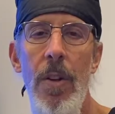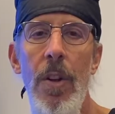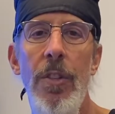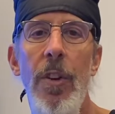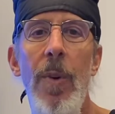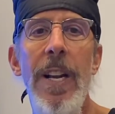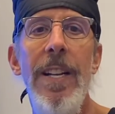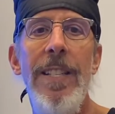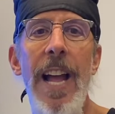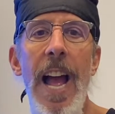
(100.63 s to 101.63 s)
So what
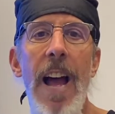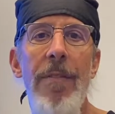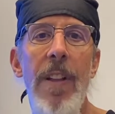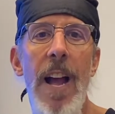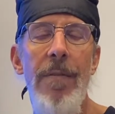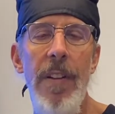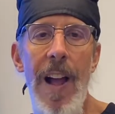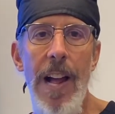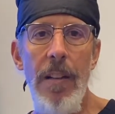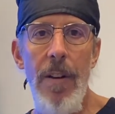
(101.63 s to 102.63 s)
is the half-life of
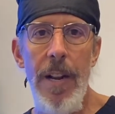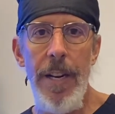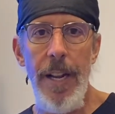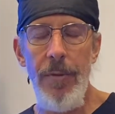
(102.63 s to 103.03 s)
hyaluronidase?